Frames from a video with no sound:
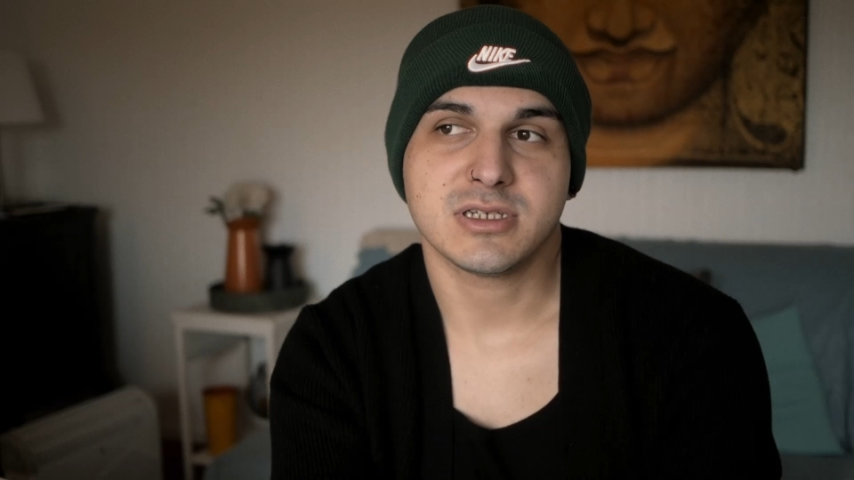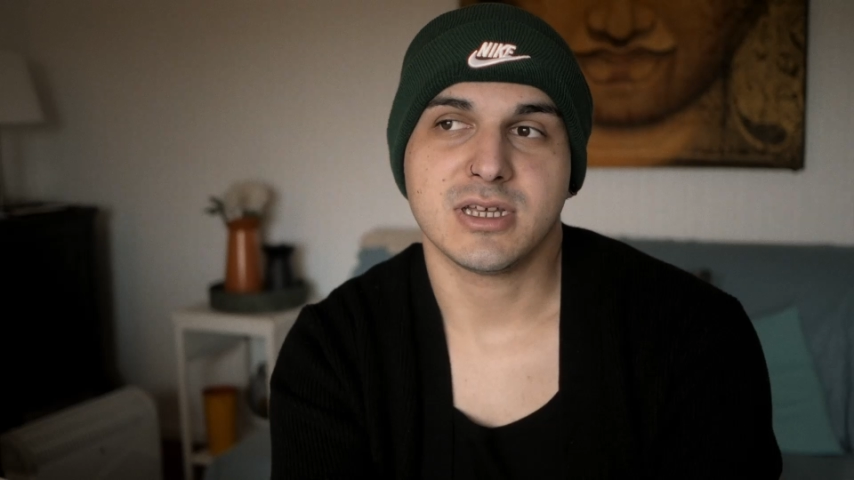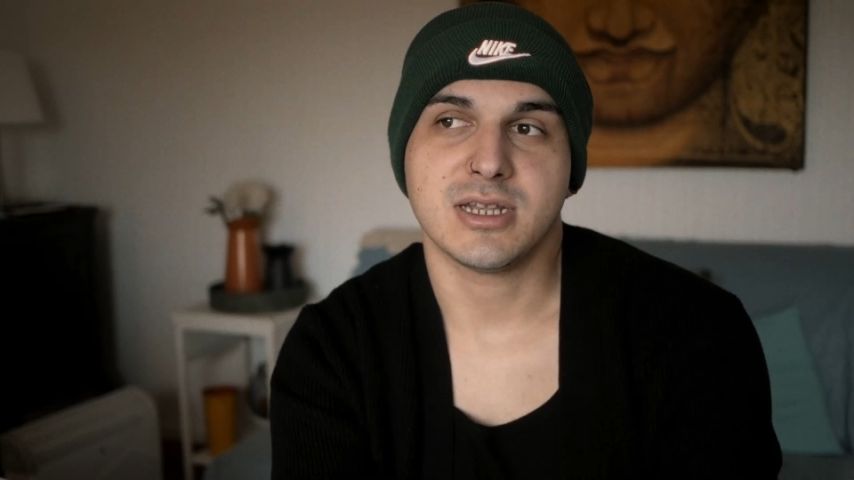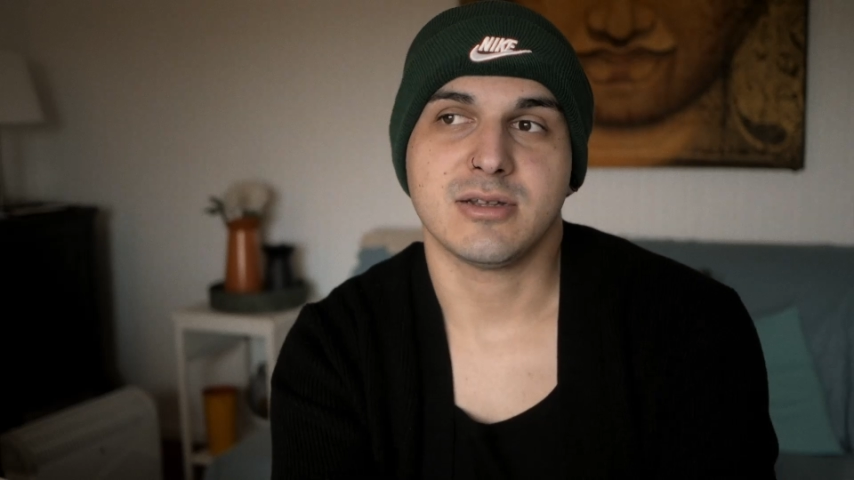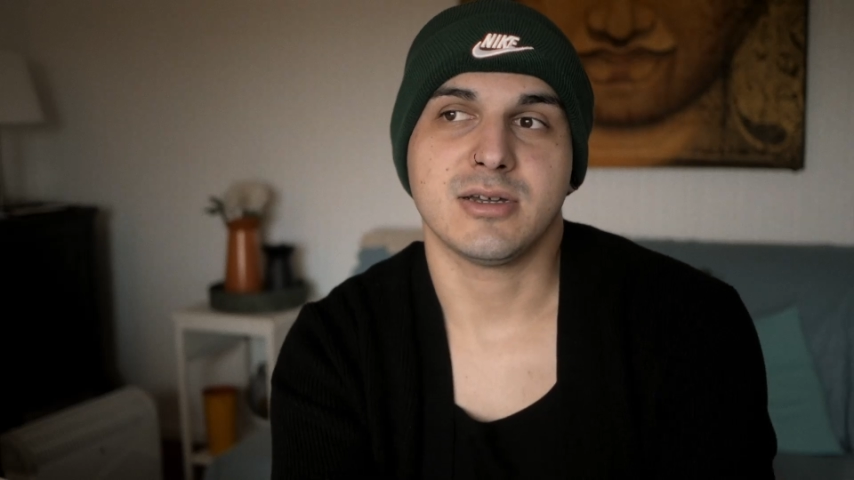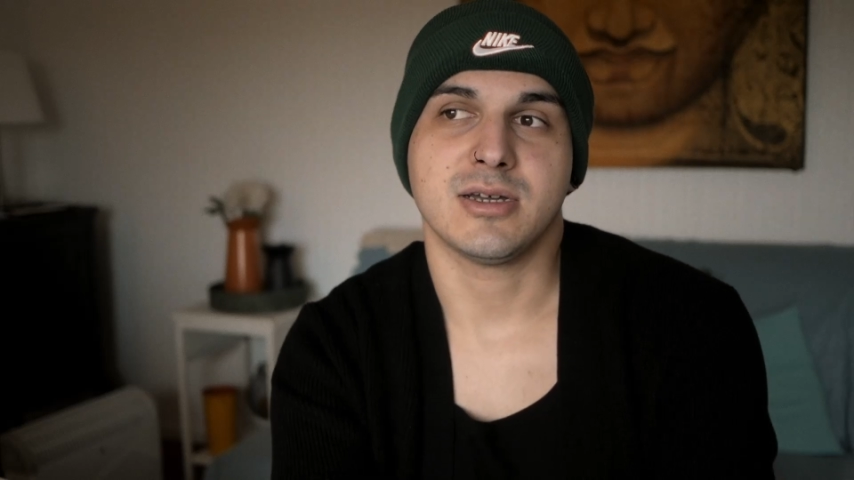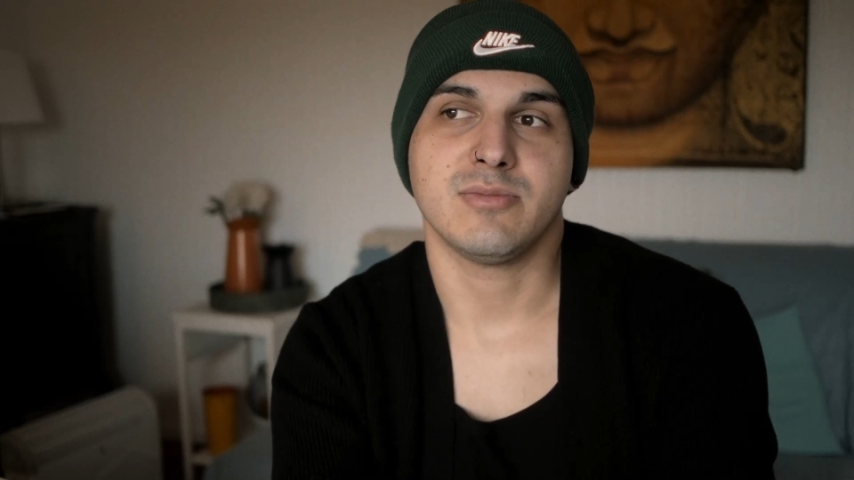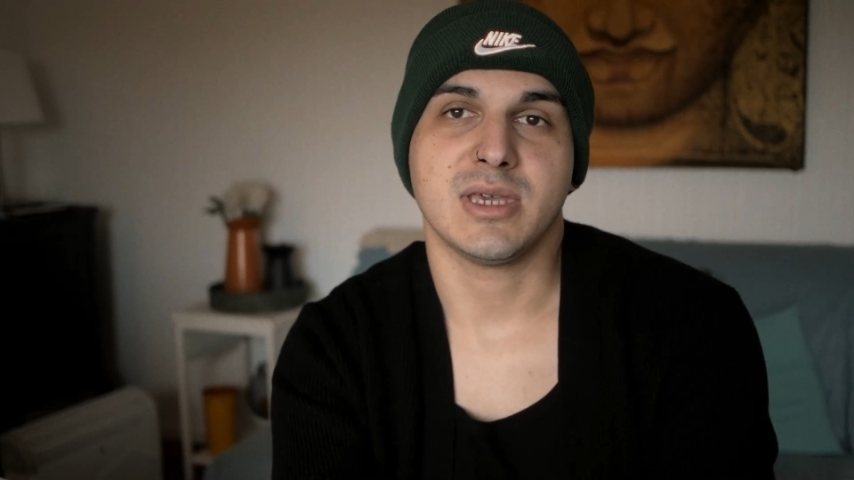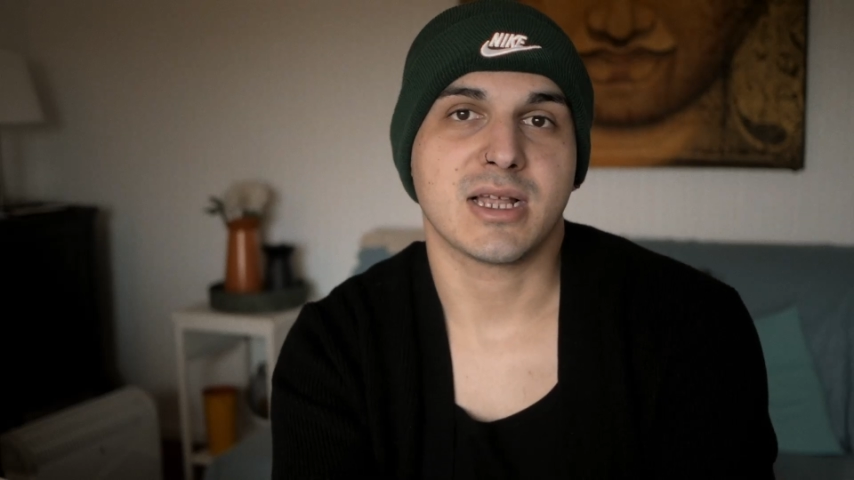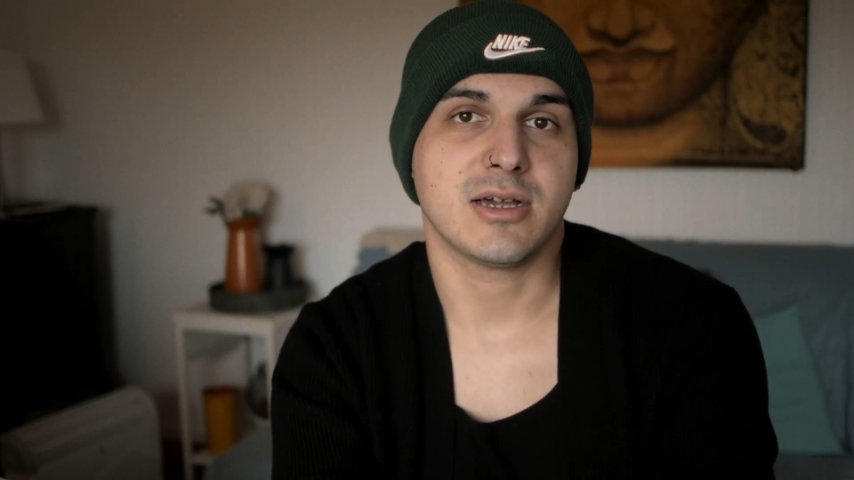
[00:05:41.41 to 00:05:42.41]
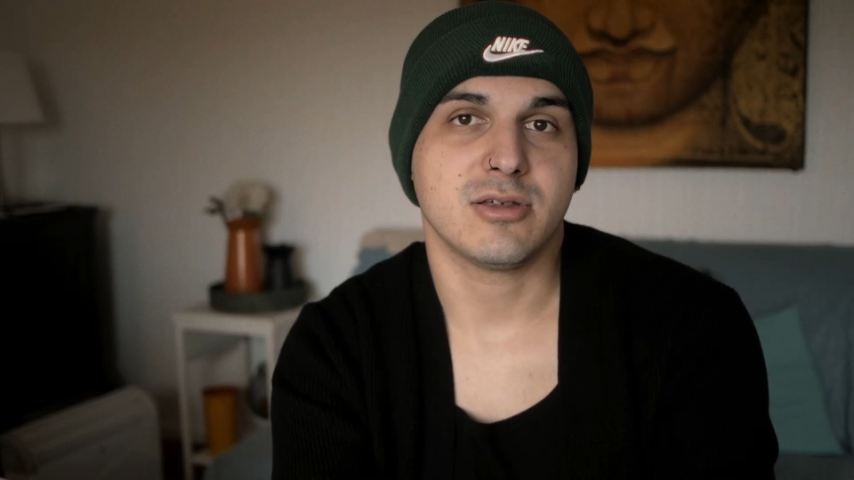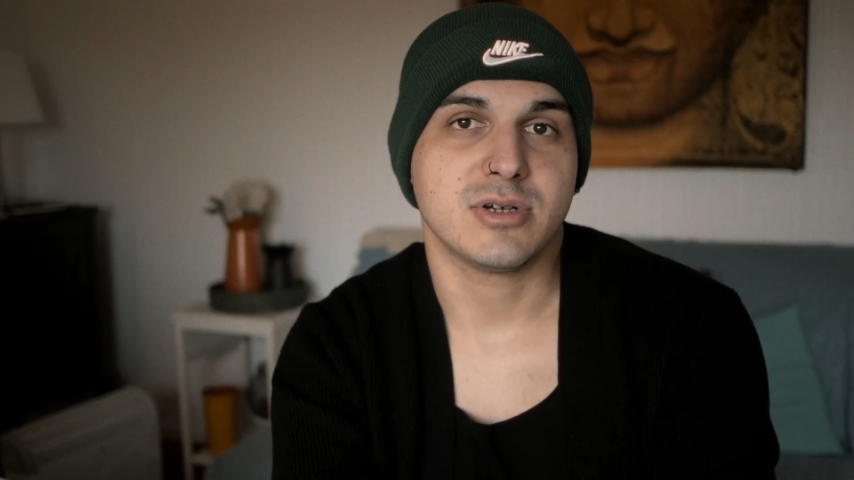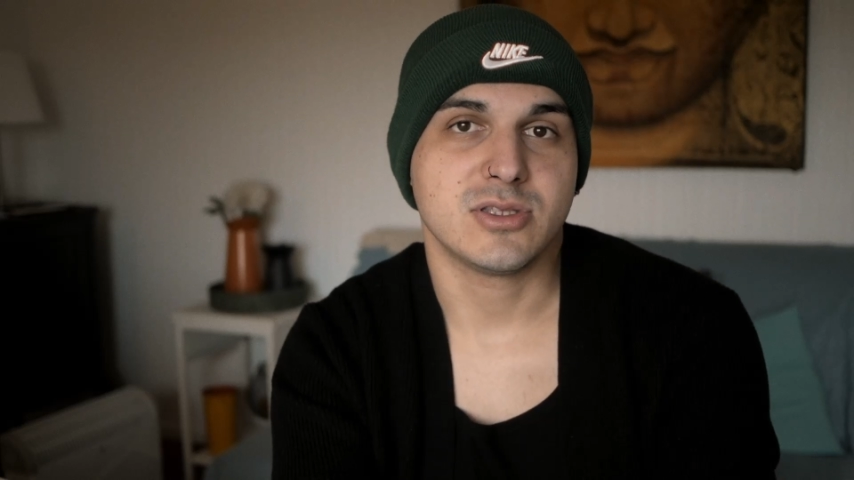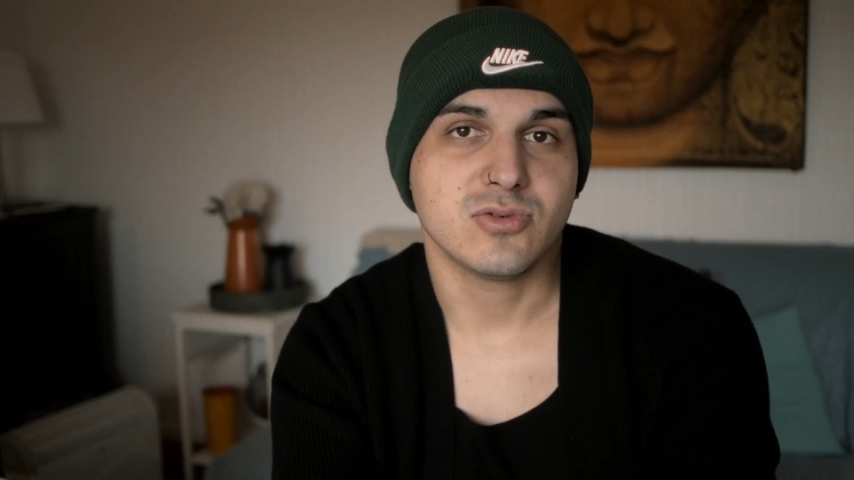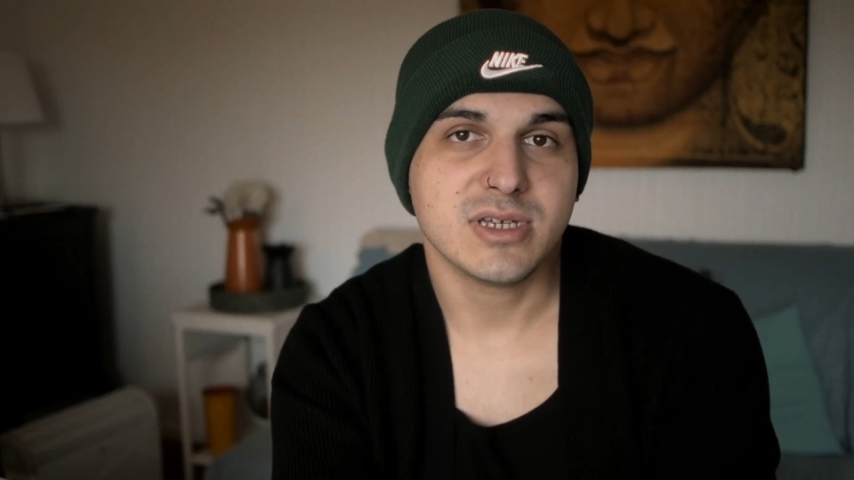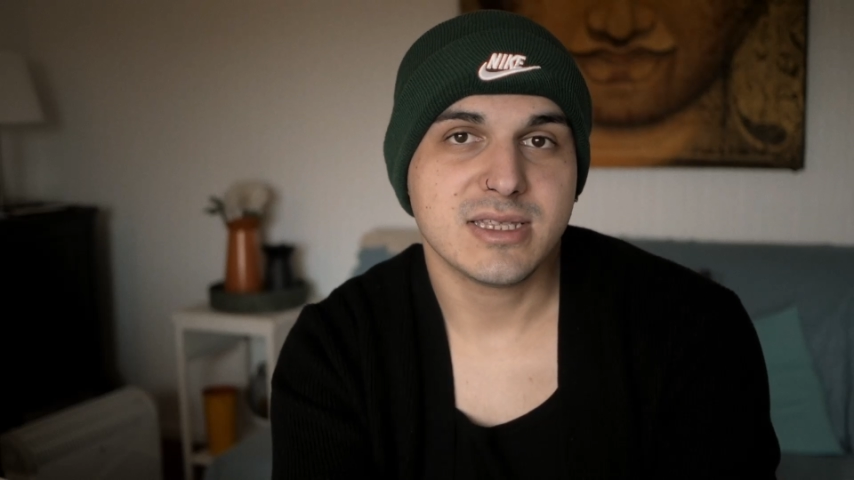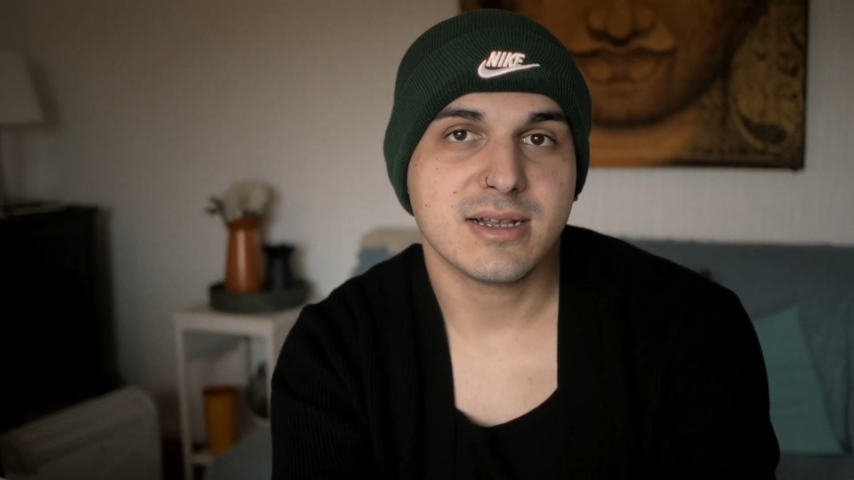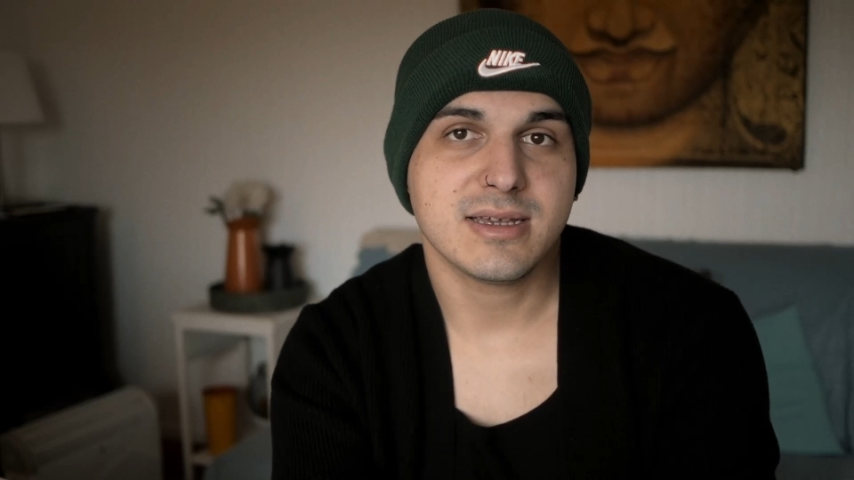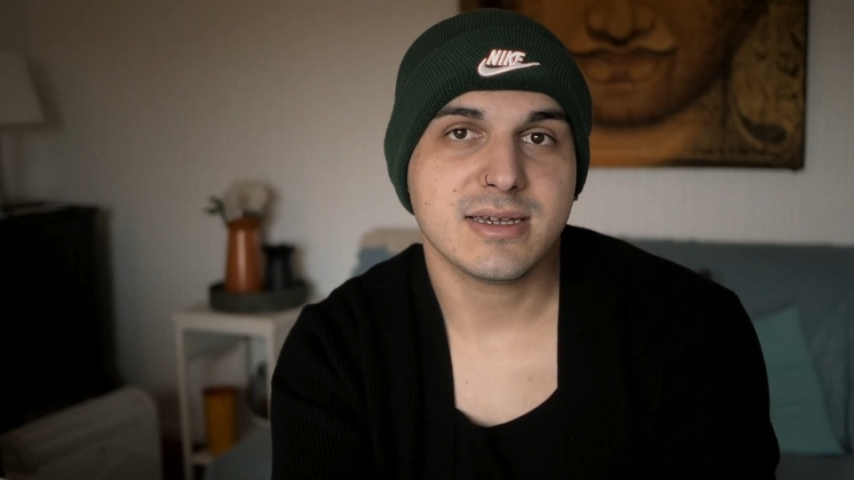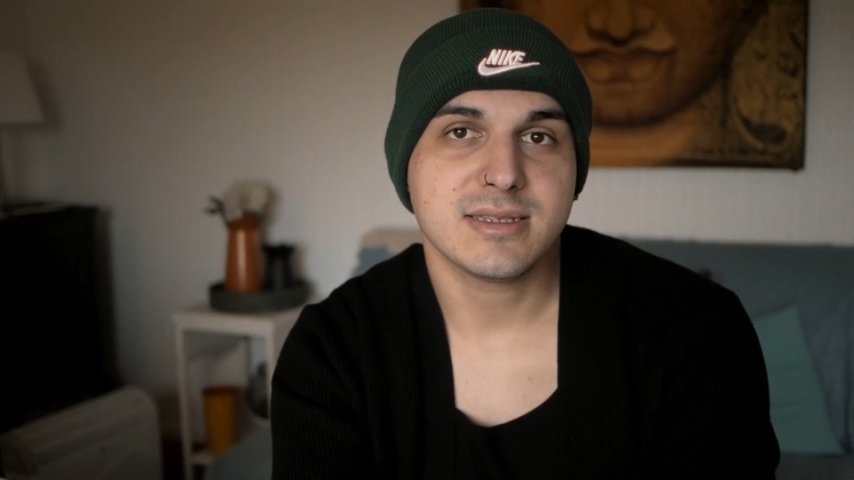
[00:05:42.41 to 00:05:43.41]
then me and Claudia went to Italy,